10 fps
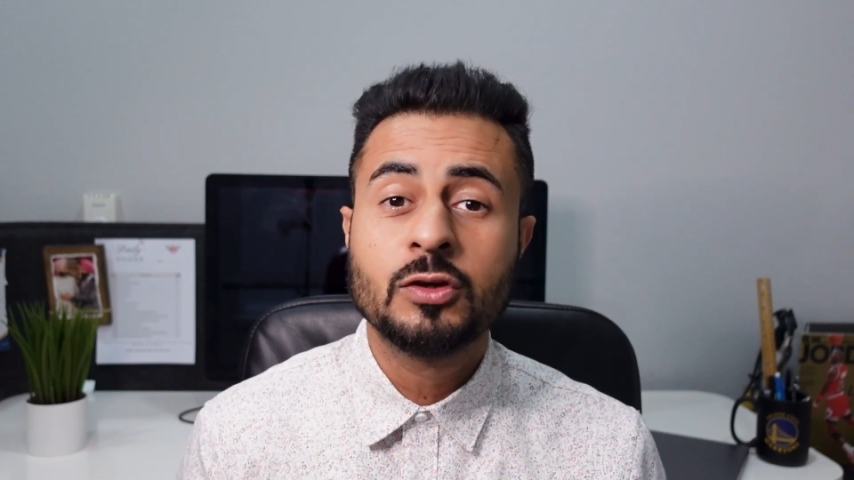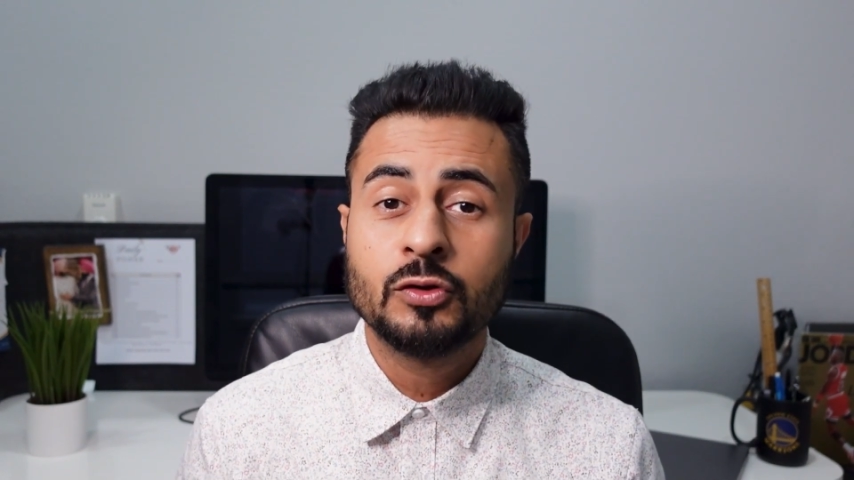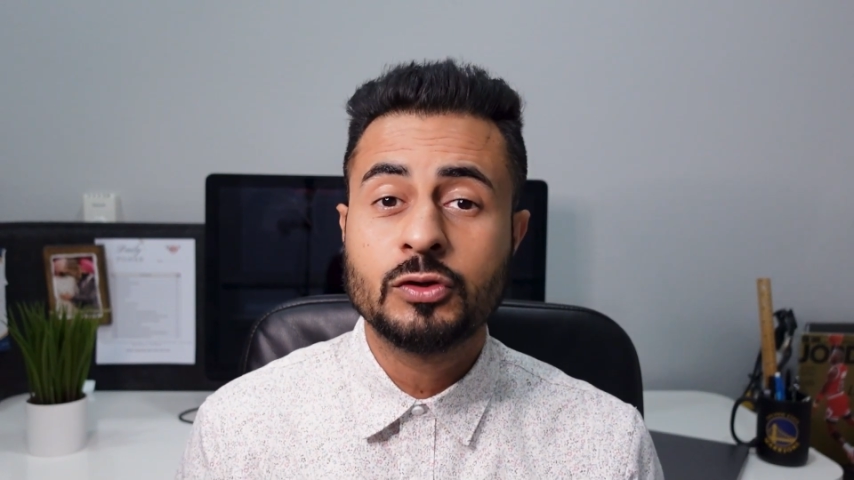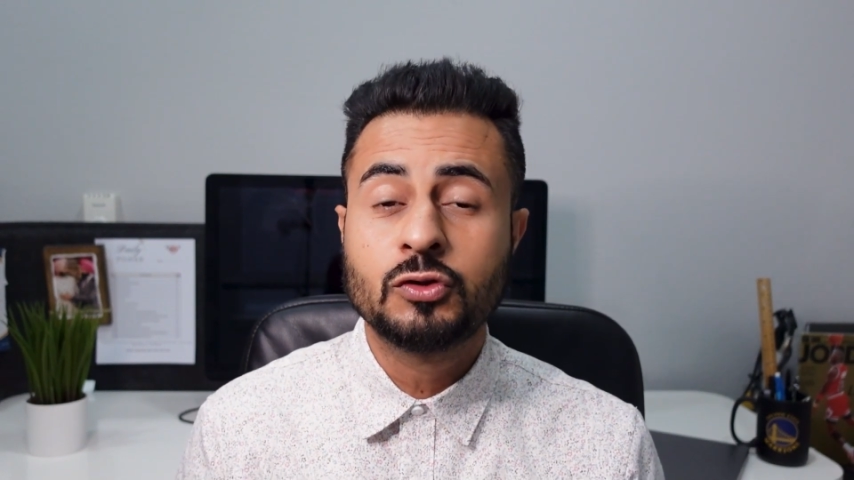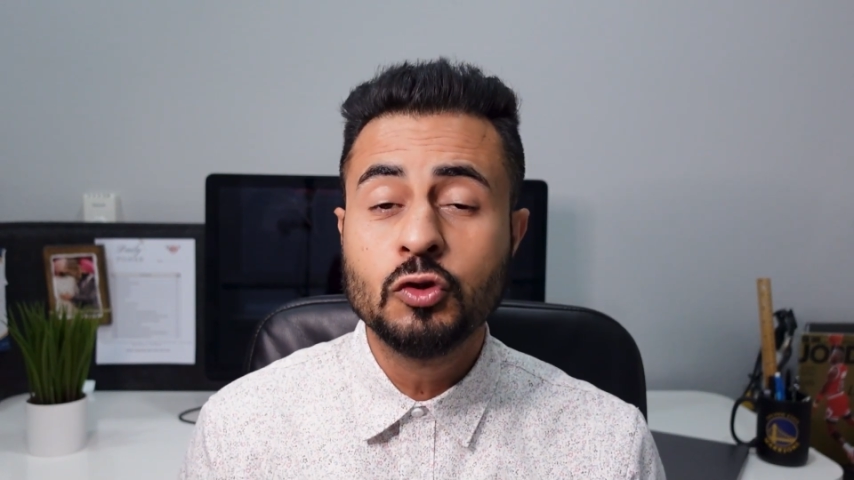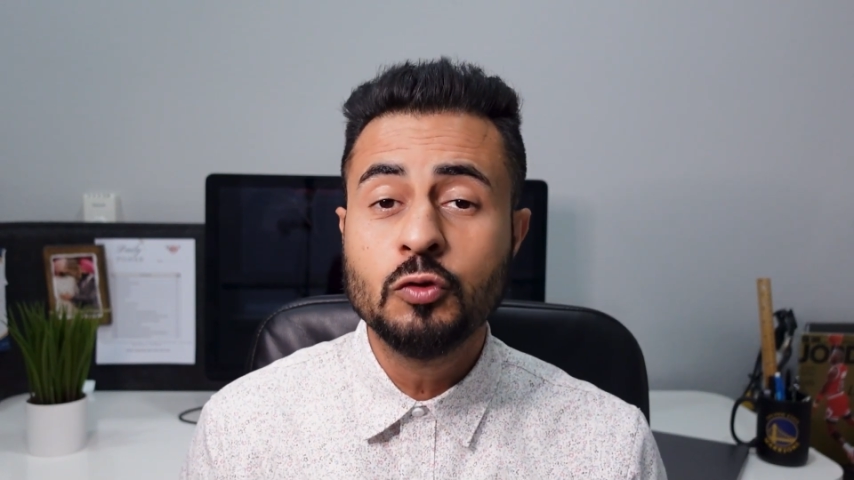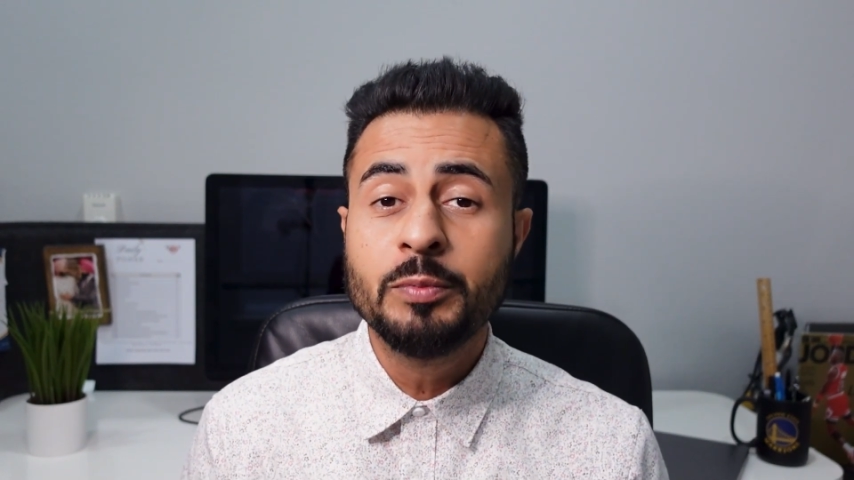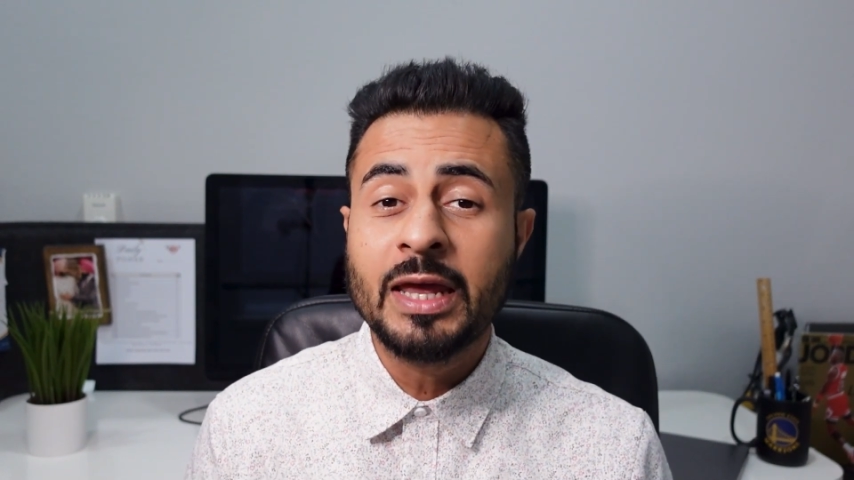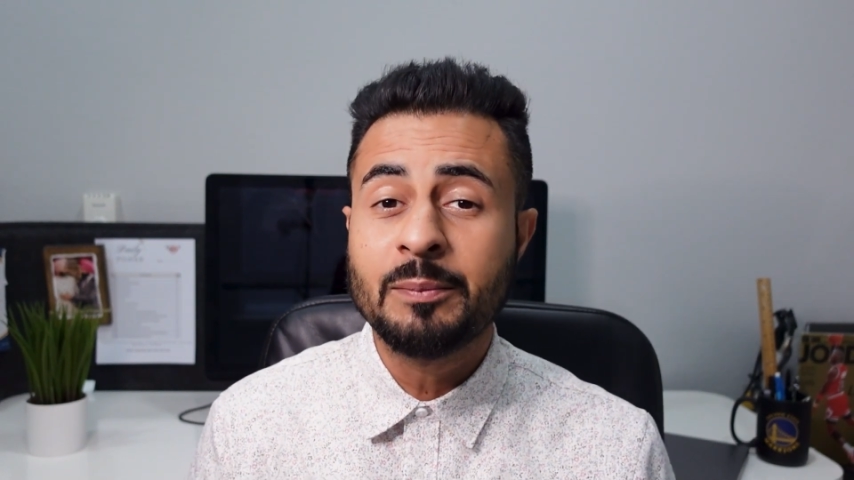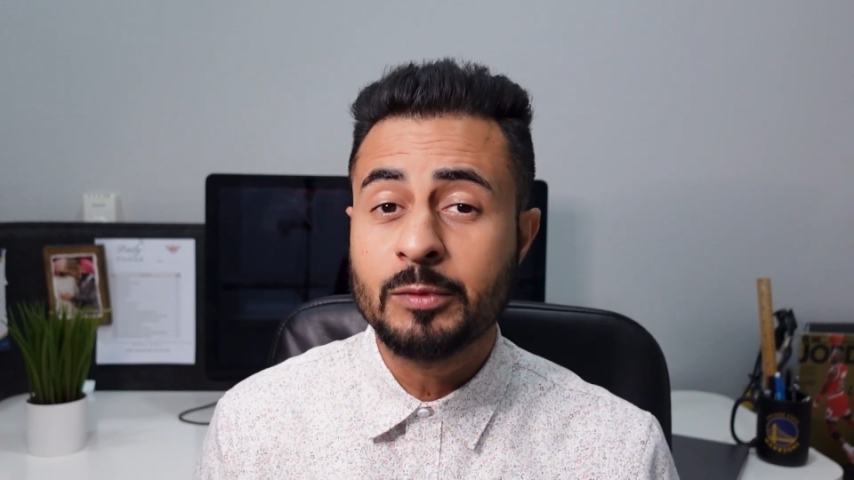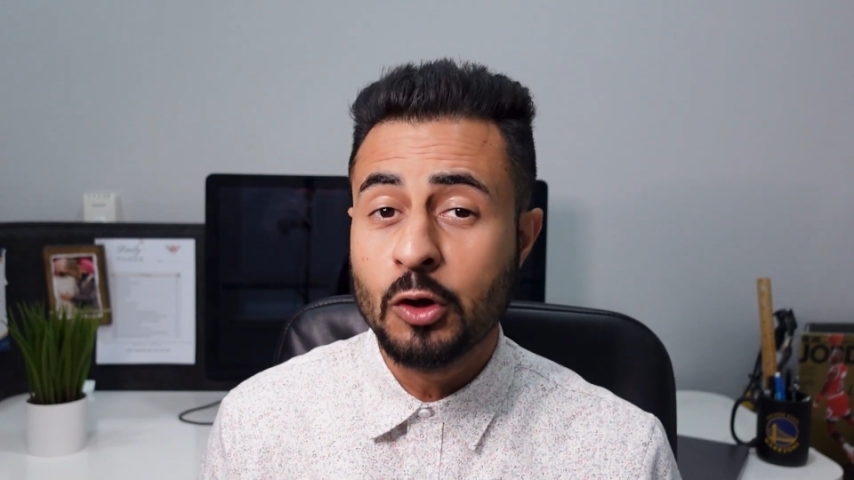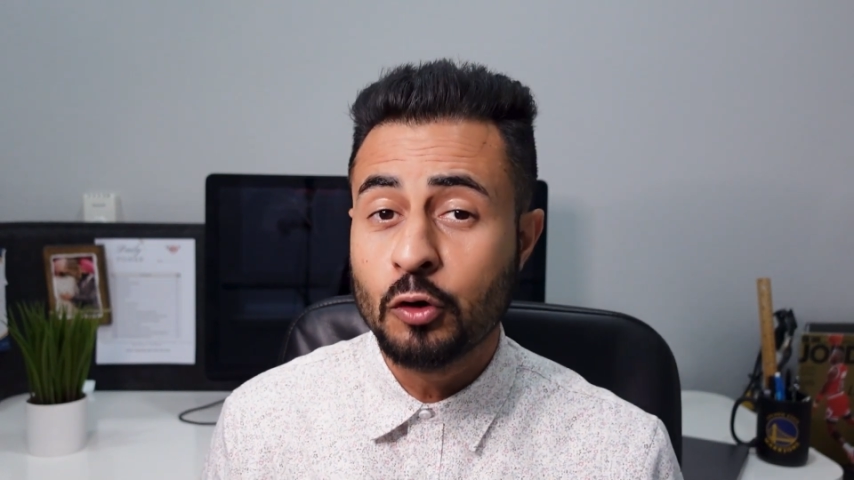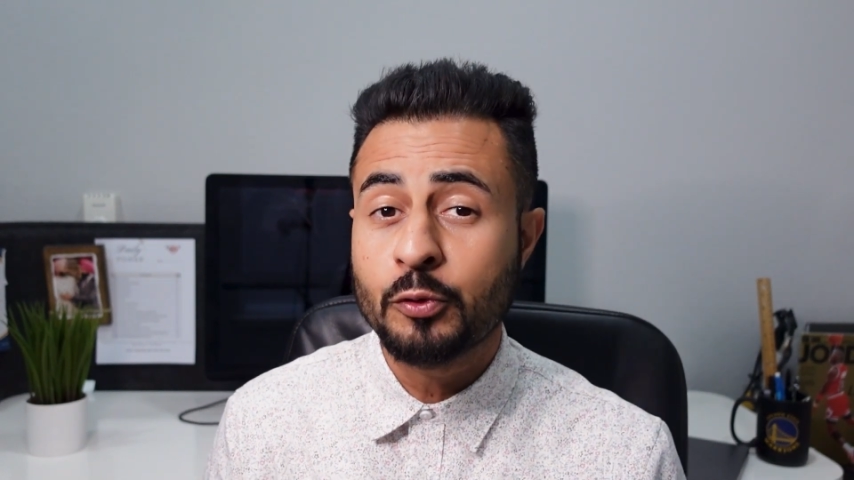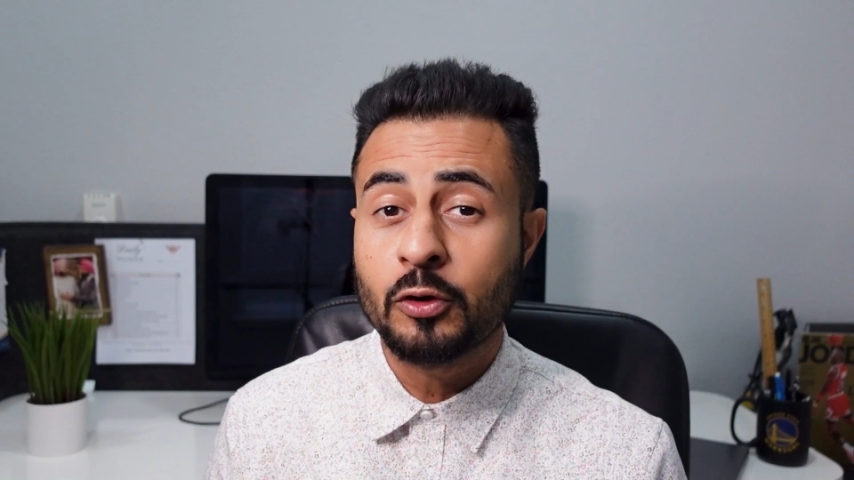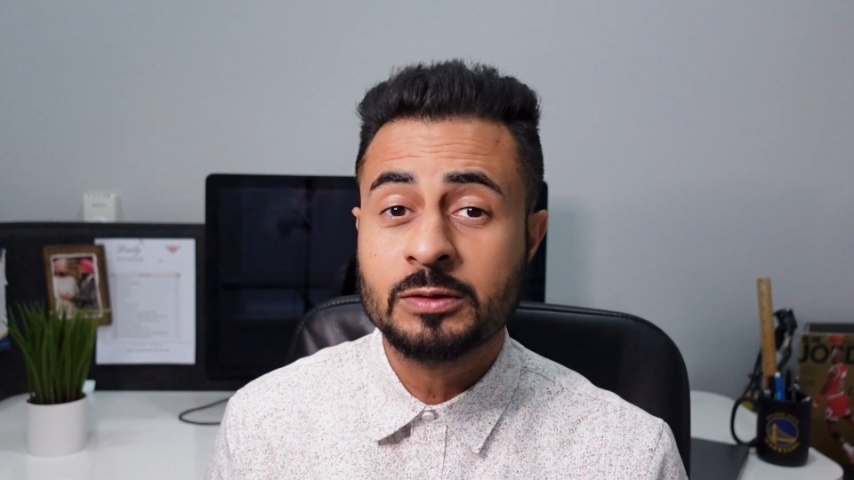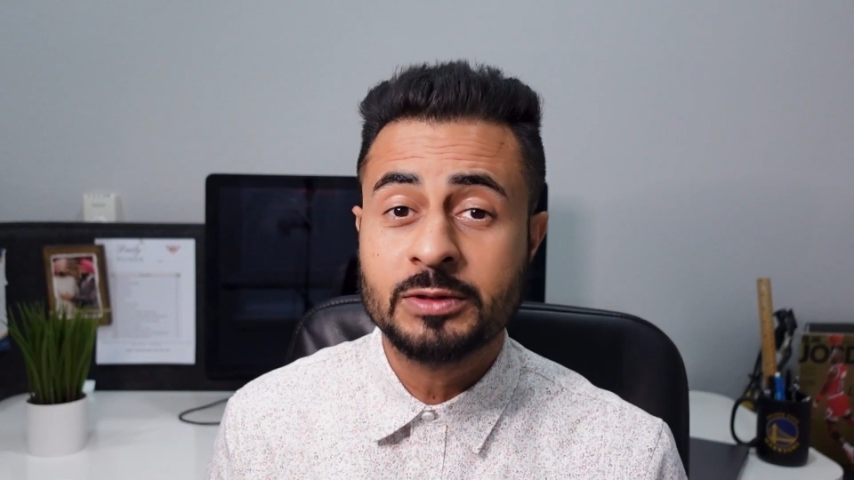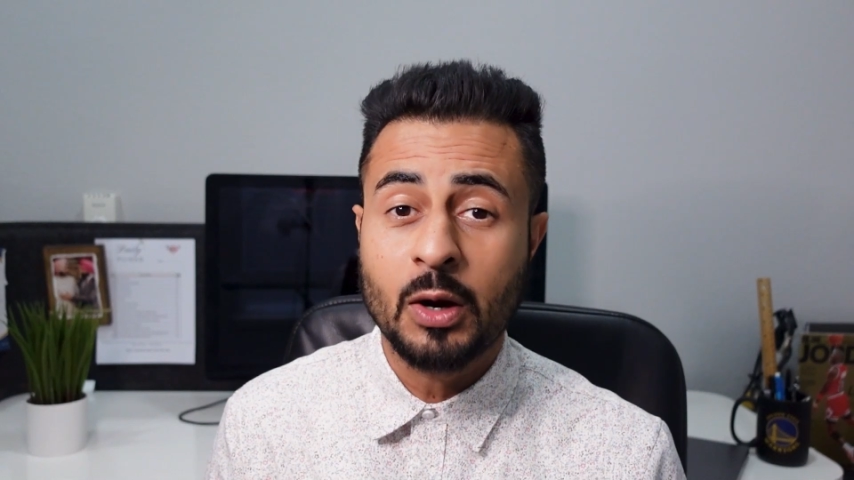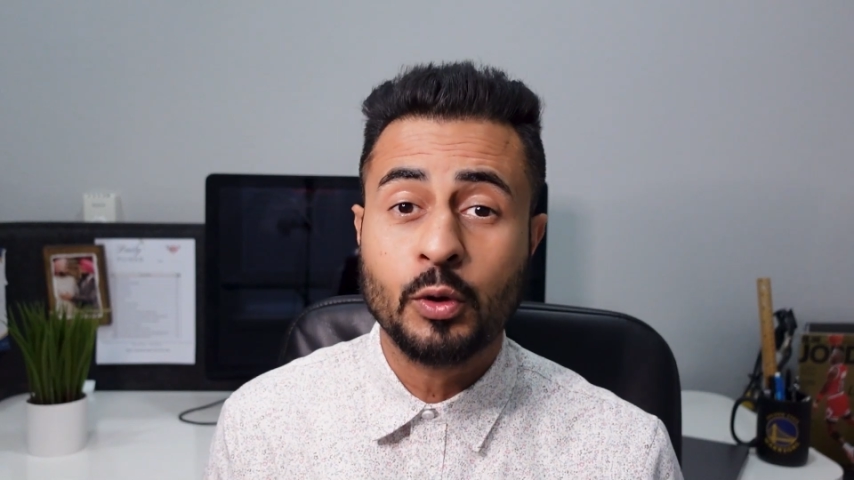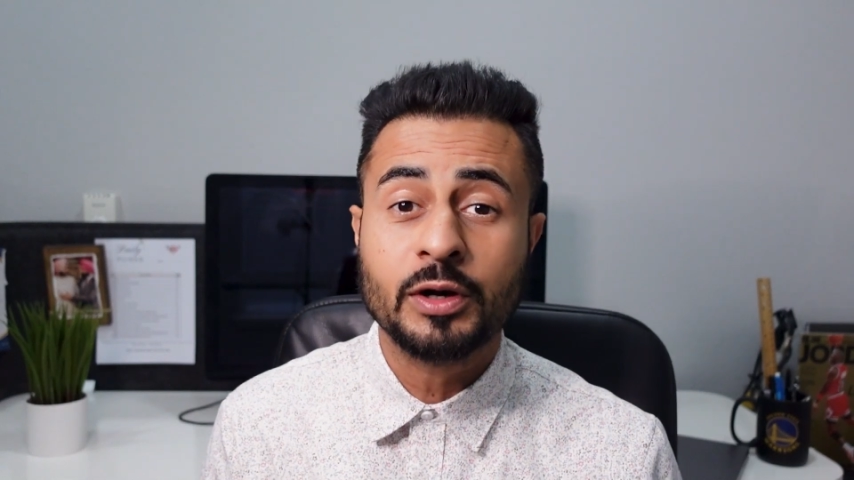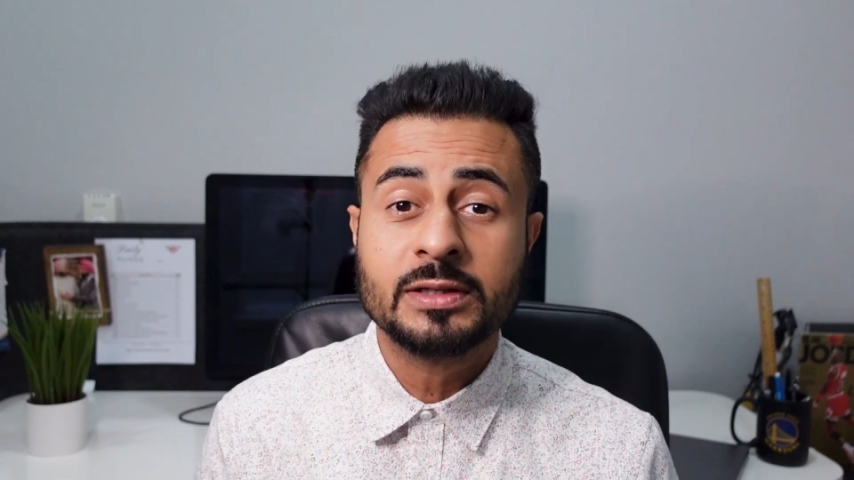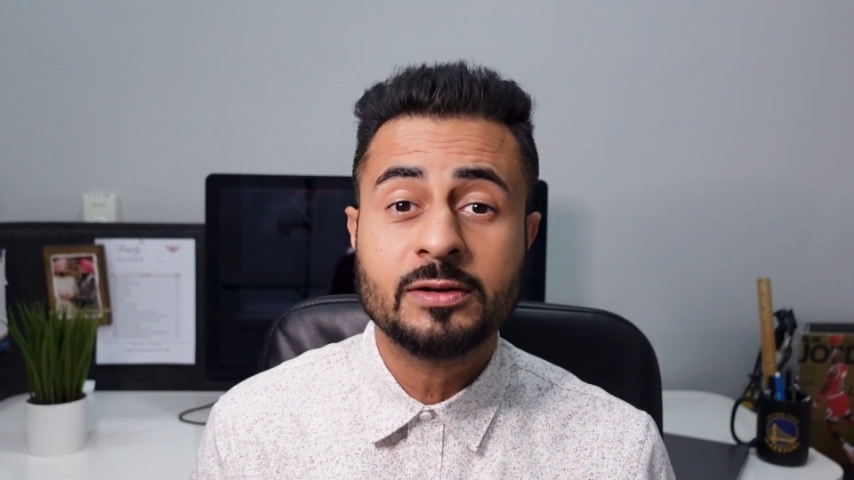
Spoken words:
So the two main loan programs that we're going to